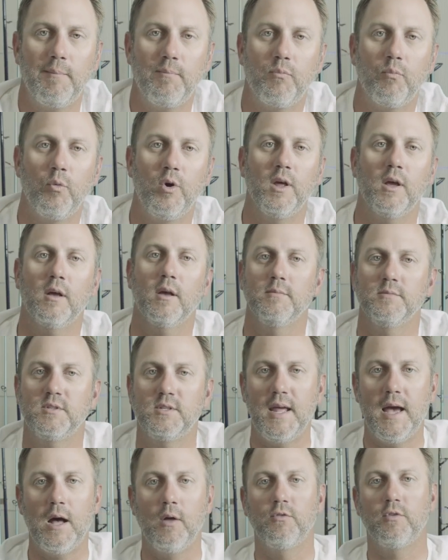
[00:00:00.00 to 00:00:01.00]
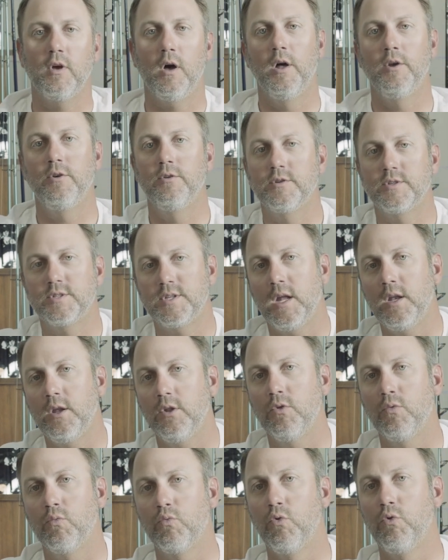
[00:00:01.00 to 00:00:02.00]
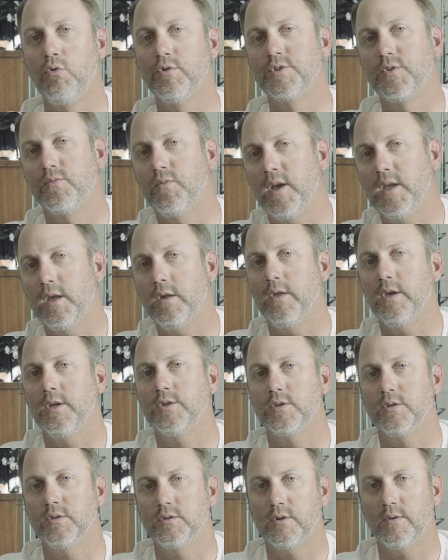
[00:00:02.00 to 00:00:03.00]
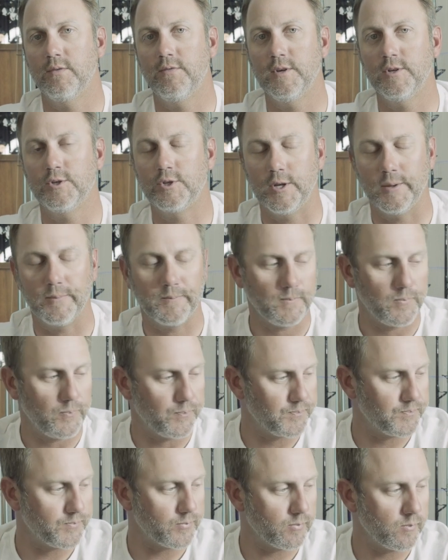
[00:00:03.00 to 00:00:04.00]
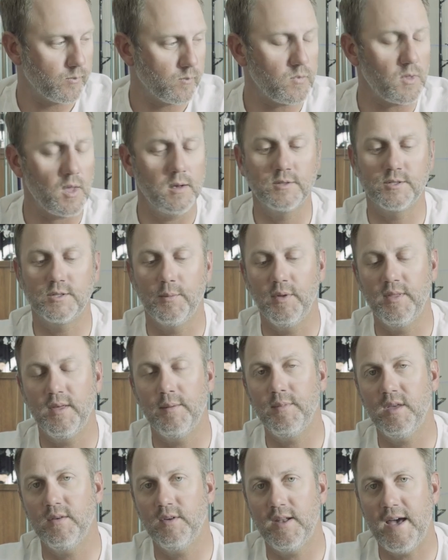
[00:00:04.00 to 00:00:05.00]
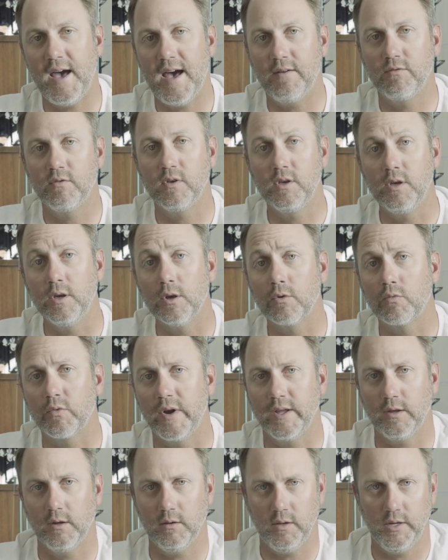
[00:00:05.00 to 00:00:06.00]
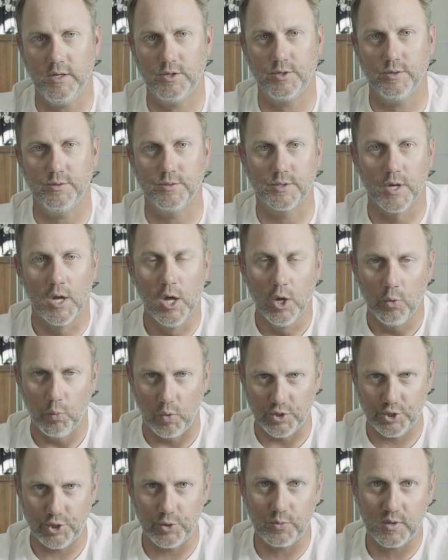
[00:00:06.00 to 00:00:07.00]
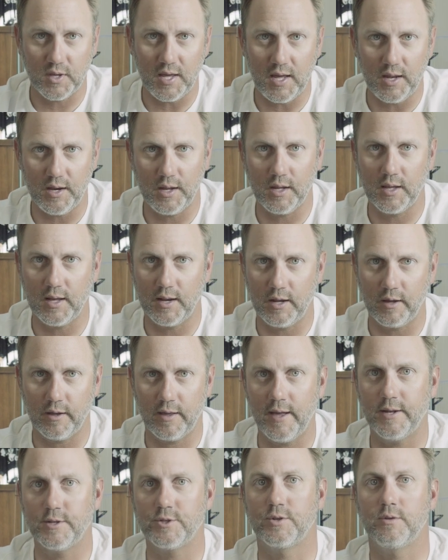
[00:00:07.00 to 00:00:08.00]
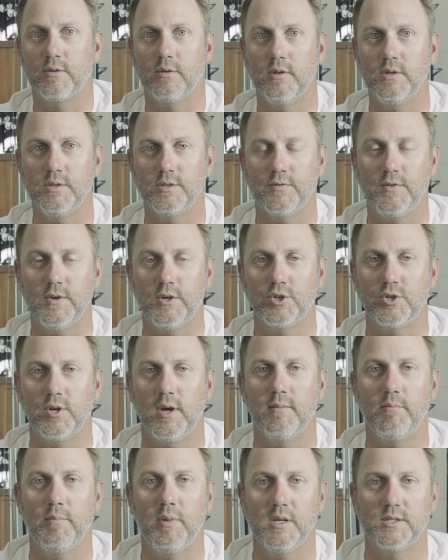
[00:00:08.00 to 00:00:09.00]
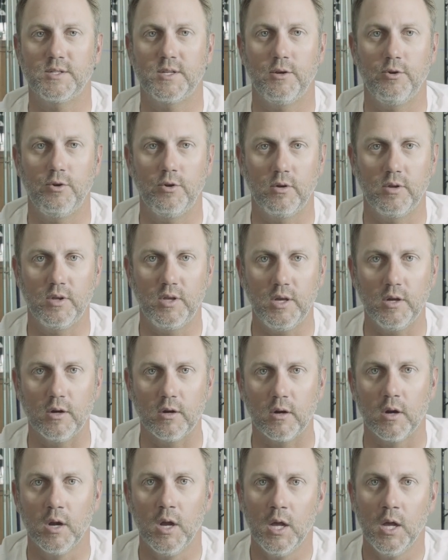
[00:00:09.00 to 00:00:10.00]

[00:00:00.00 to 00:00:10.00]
when it comes down to understanding the rules and regulations of fishing. Some of them even have gear regulations, what you can and cannot catch these fish on based on your gear.